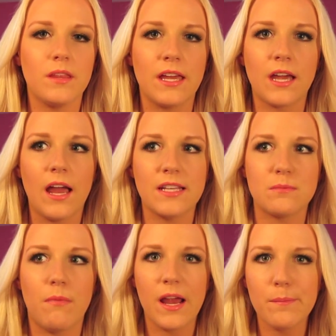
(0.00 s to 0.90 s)
Like, it's
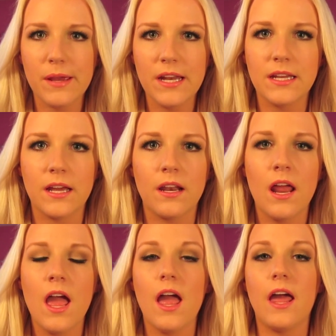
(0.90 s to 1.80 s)
opinion,
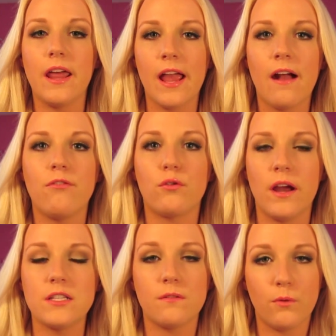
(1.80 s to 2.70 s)
and I have the
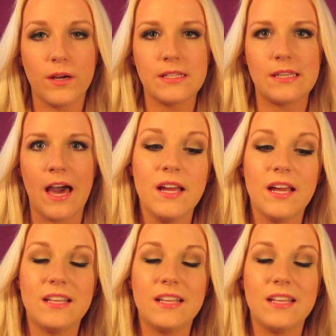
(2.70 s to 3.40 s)
right to voice that.